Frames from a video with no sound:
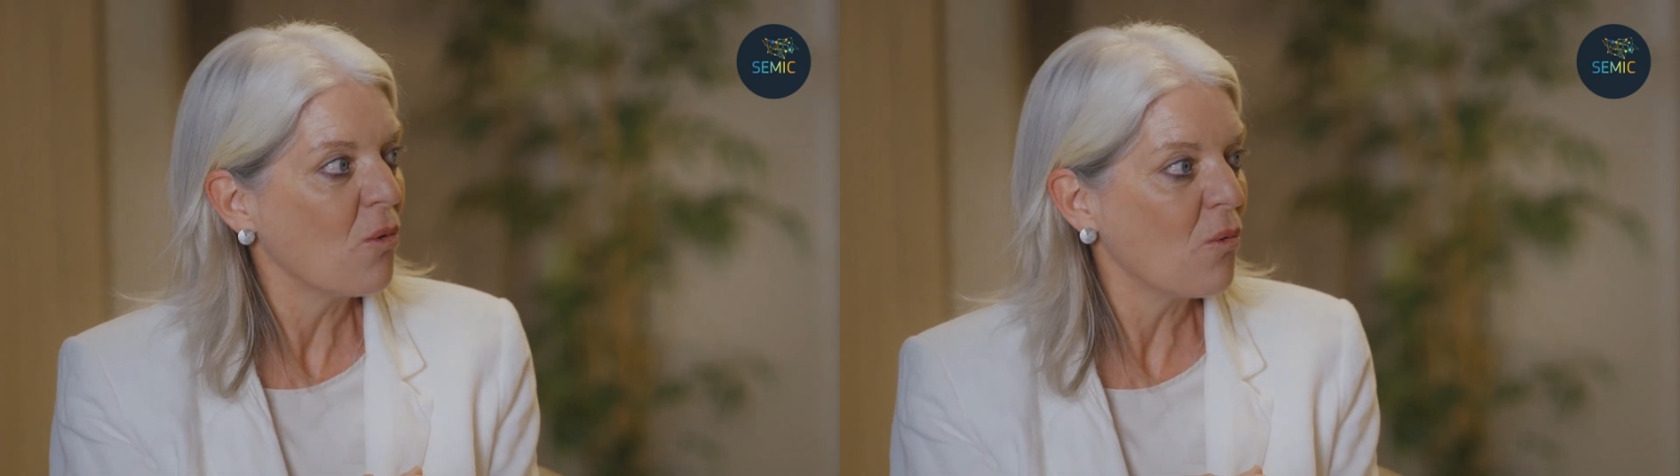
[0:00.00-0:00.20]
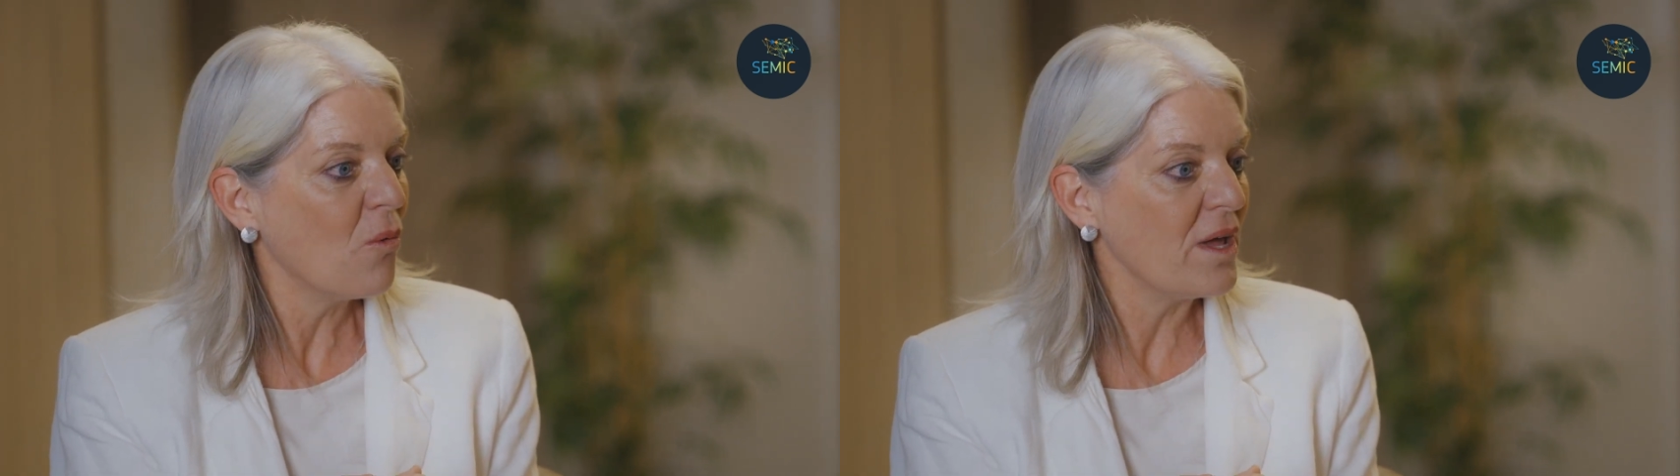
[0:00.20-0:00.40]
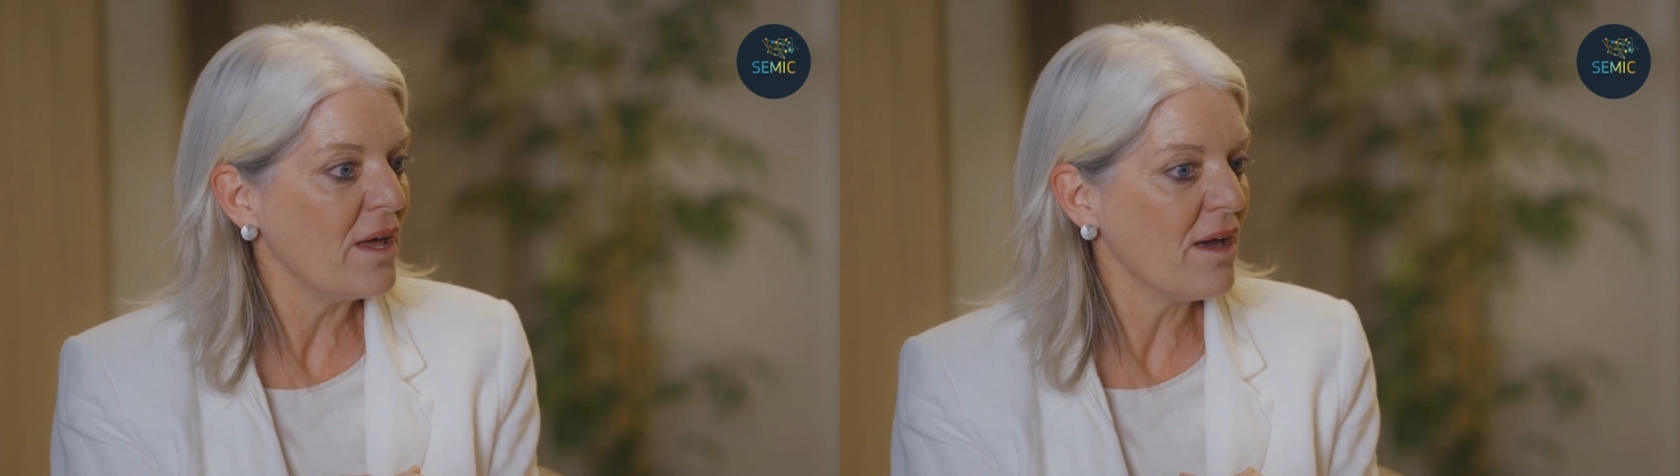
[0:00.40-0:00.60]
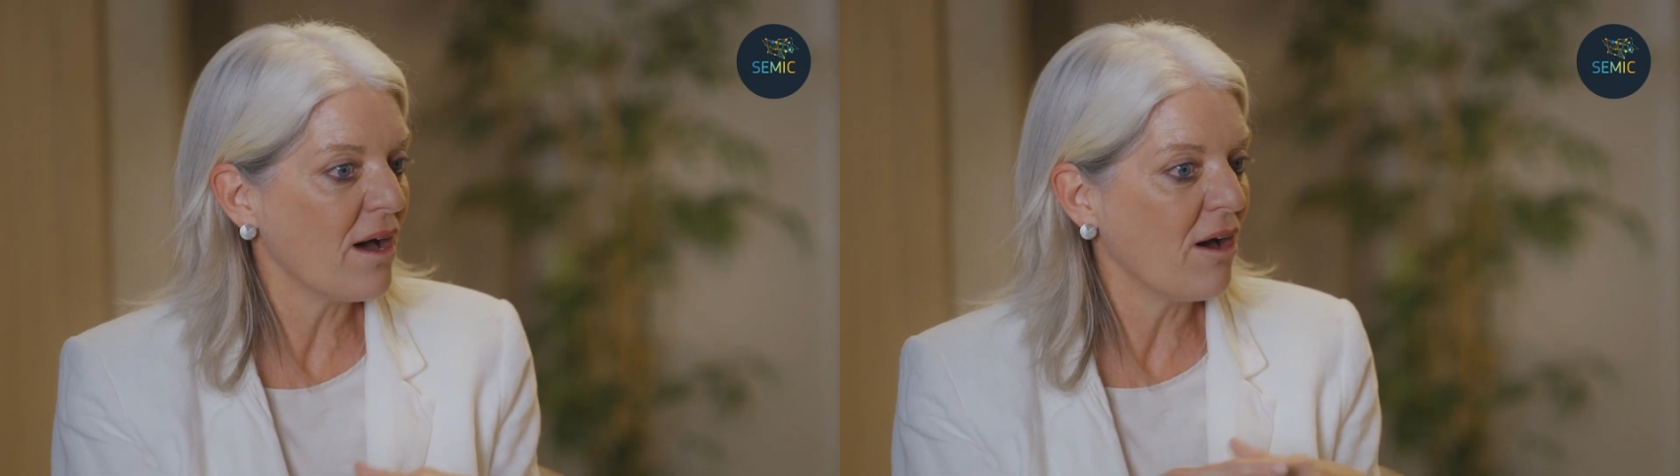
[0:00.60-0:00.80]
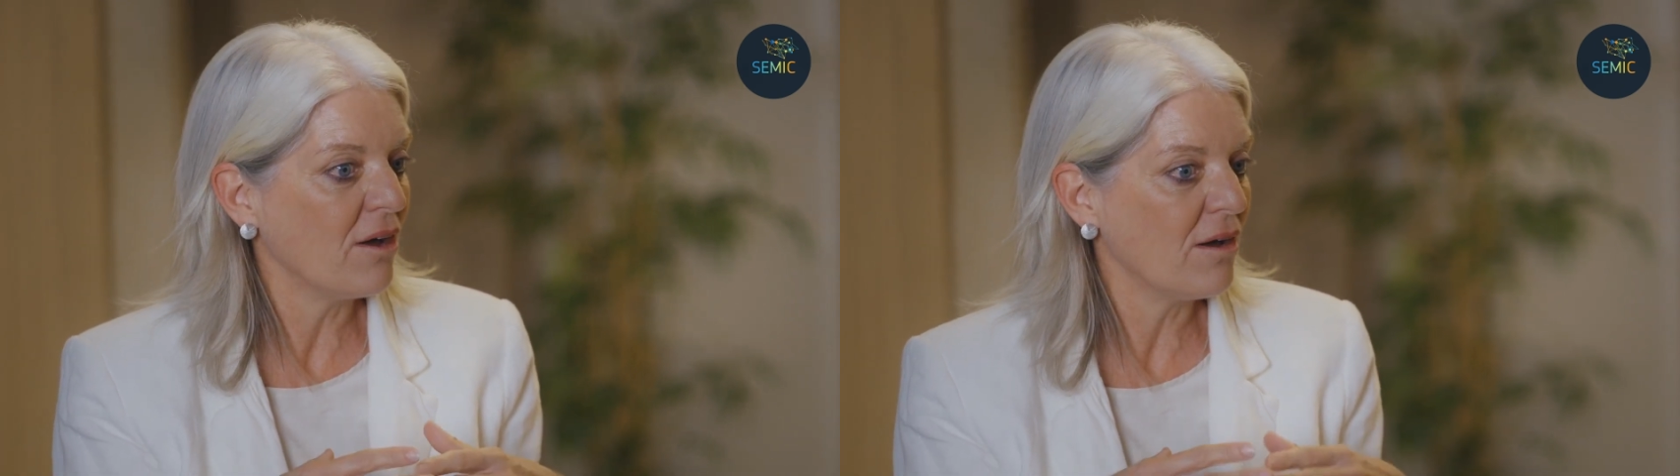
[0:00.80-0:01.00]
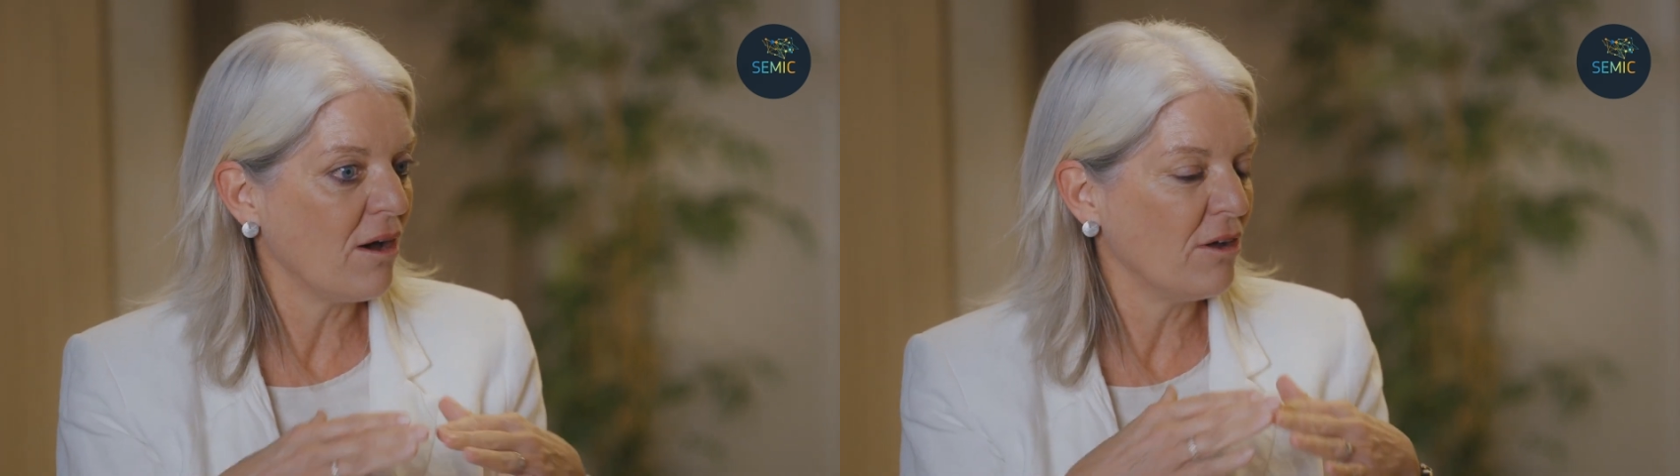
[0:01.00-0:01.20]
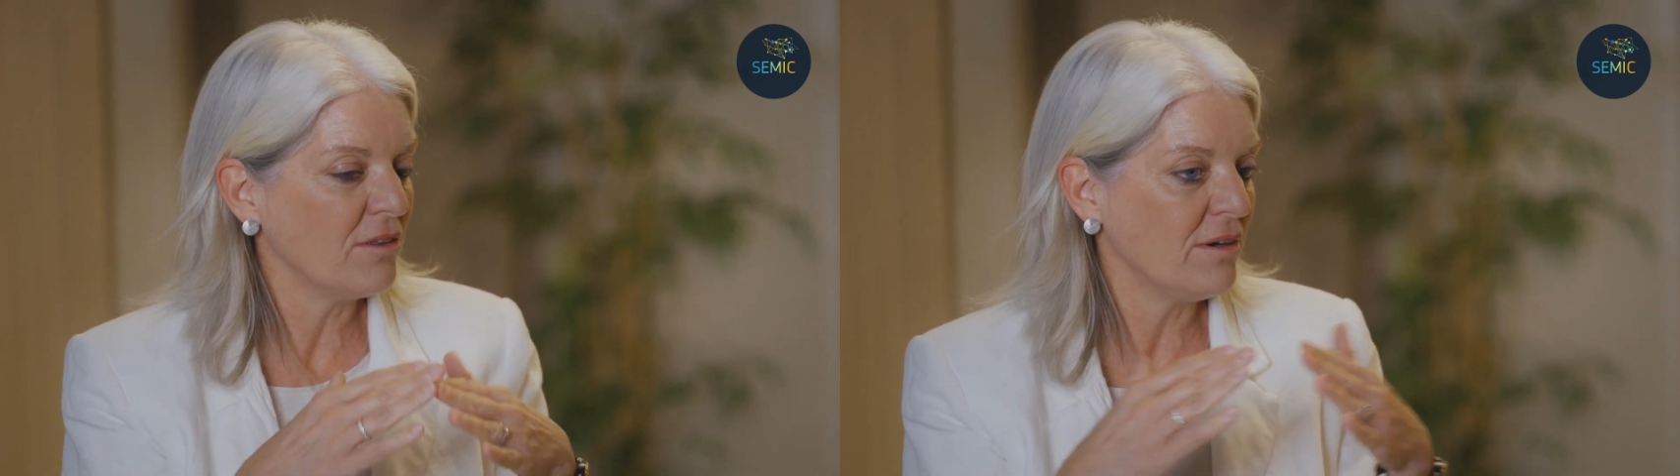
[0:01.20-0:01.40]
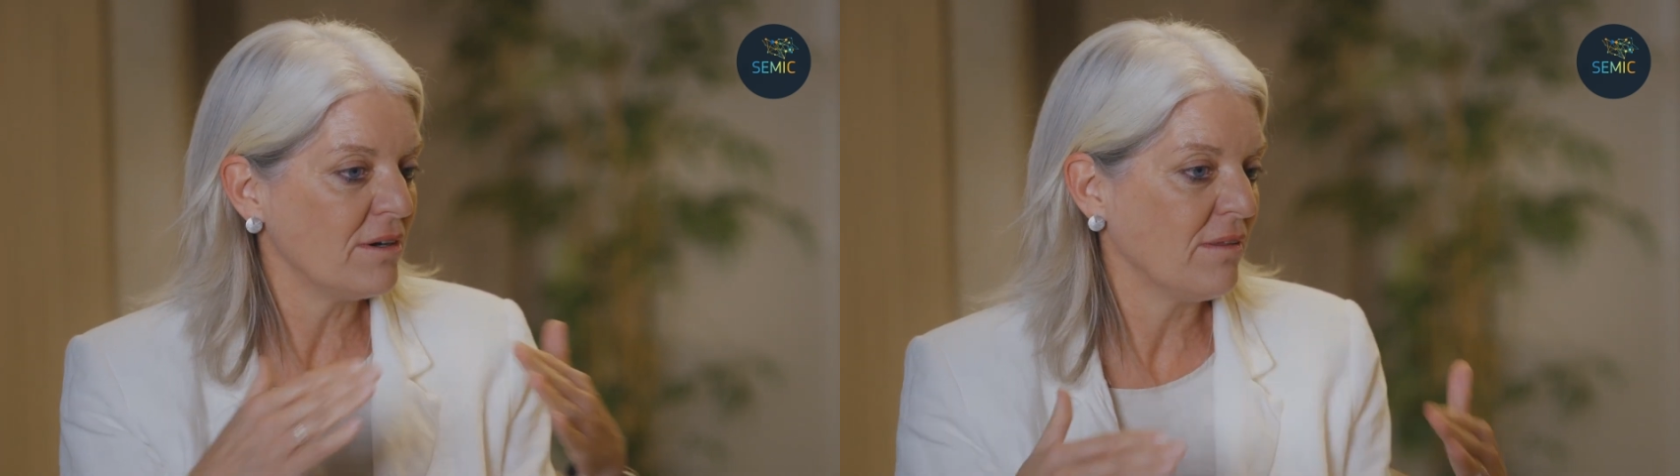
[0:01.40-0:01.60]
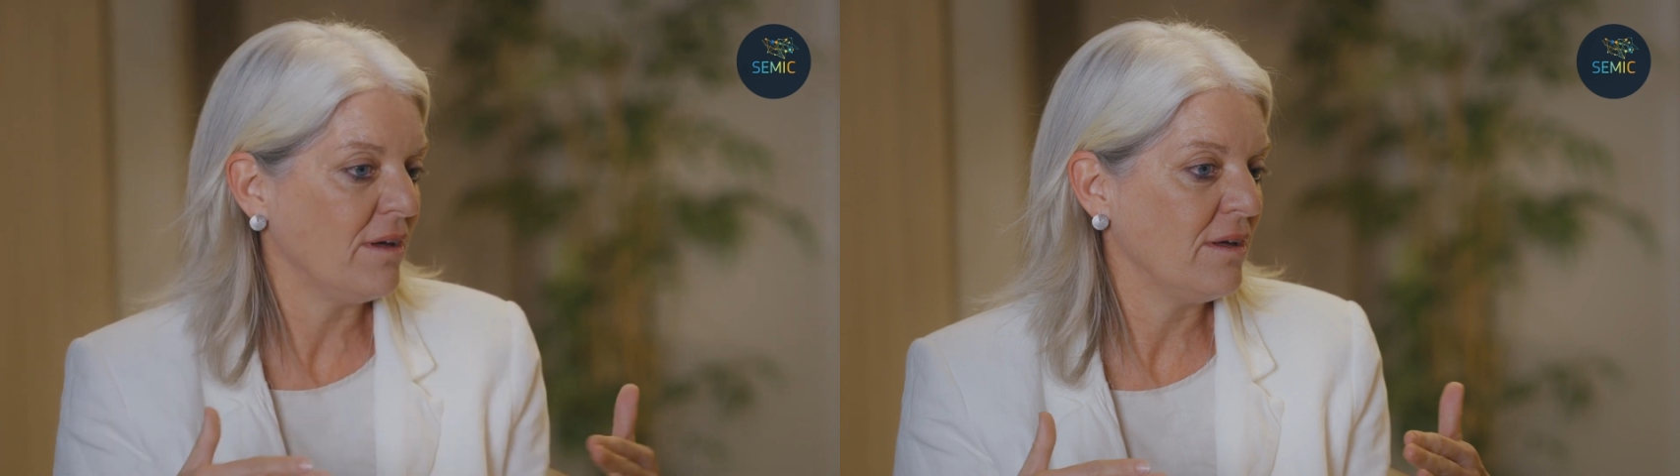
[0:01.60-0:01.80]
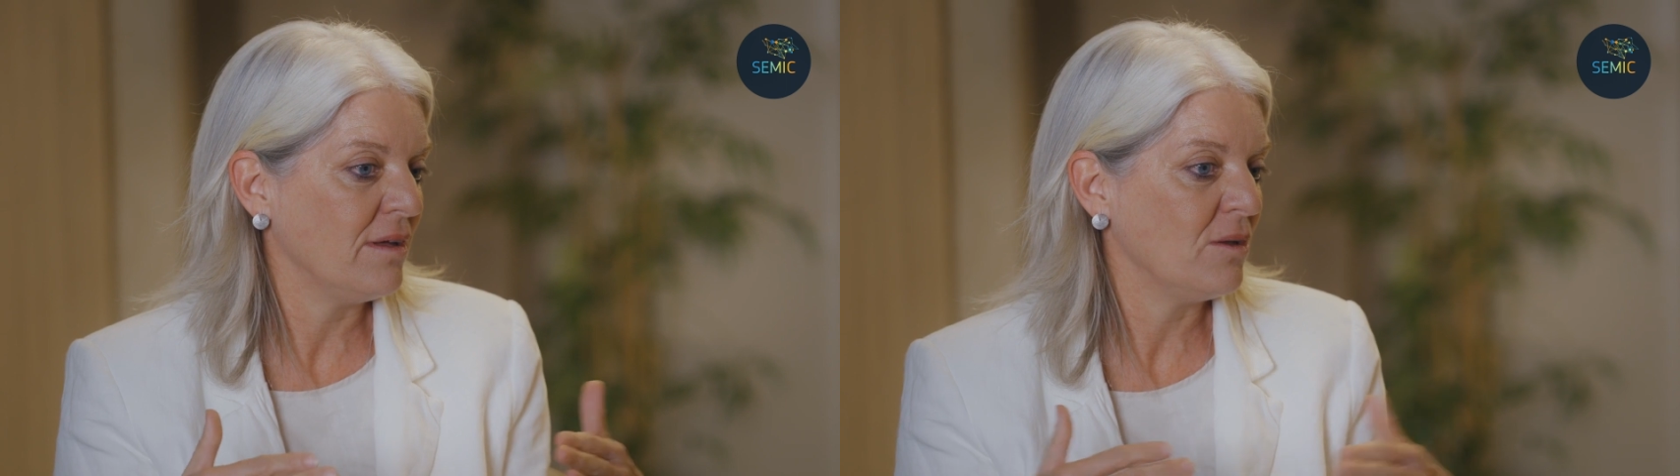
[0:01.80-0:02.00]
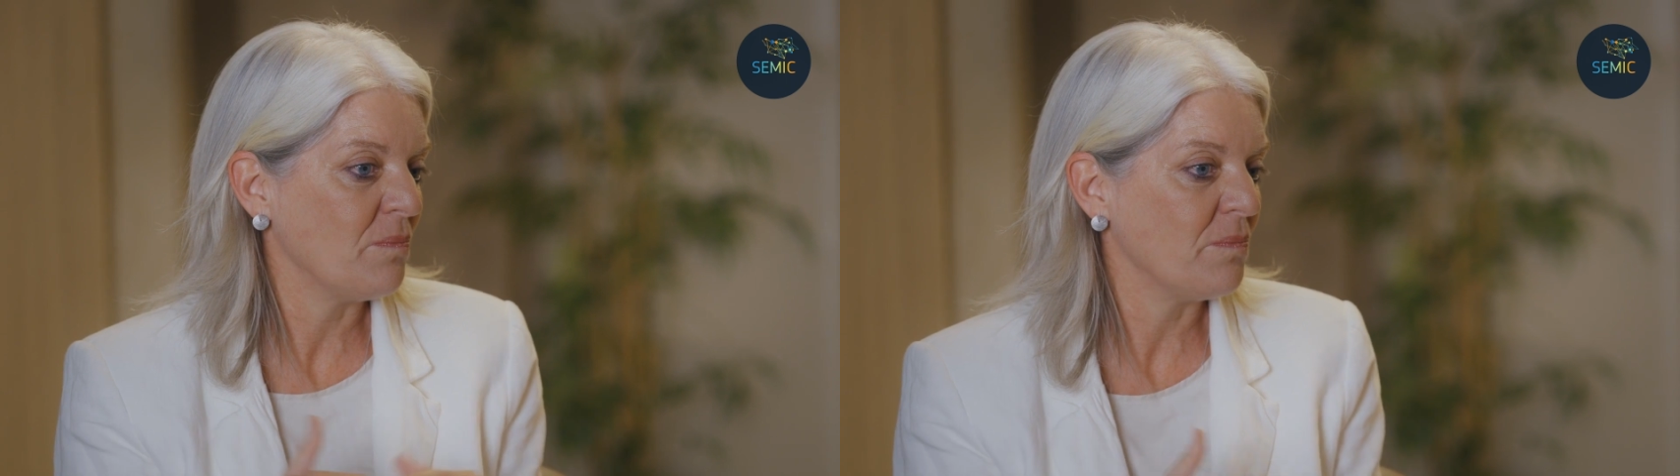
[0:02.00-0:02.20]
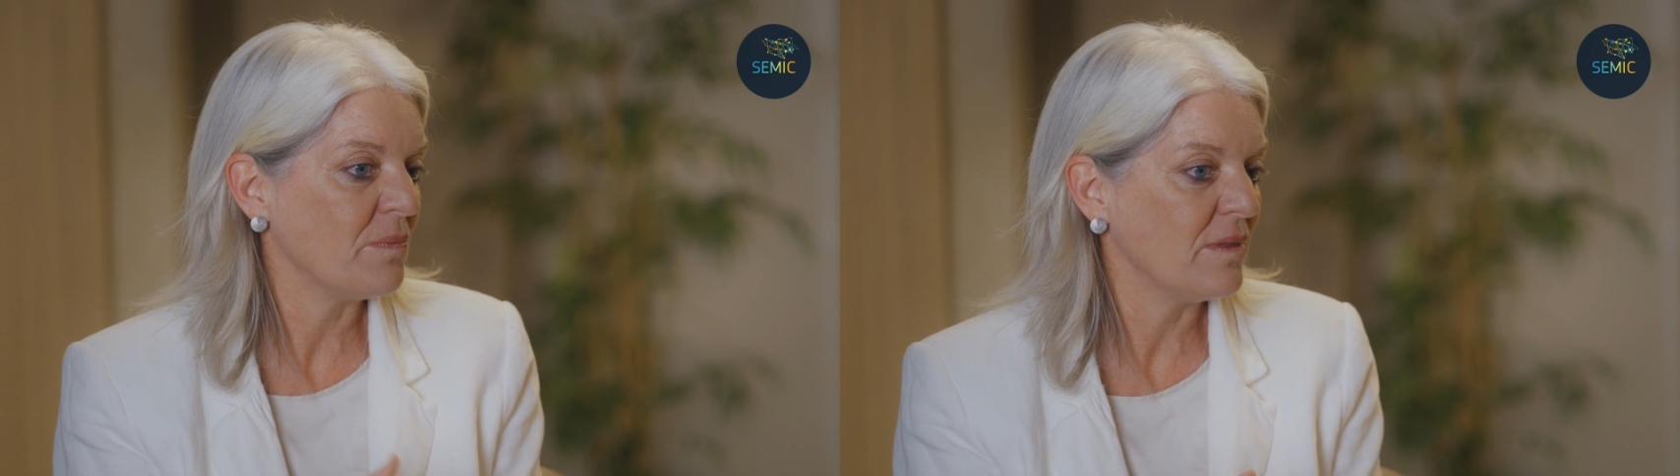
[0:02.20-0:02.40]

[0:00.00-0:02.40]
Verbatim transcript: We are uh, under the,